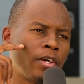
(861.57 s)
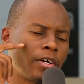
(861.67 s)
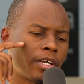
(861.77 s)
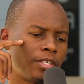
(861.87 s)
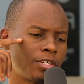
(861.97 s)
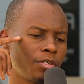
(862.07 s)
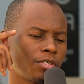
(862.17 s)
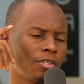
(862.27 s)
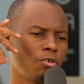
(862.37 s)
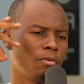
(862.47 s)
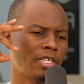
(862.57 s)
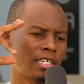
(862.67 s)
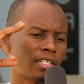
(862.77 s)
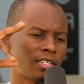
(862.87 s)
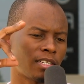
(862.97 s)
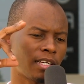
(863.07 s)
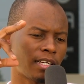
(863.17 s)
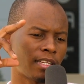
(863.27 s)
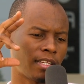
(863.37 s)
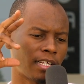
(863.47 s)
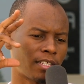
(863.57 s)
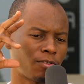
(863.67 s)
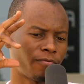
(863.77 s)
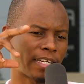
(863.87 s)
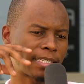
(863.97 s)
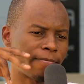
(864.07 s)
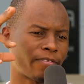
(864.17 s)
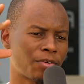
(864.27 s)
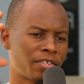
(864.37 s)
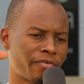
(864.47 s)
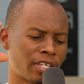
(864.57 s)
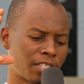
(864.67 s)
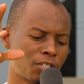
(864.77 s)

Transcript: Okay, so you mentioned that you've had some failed events.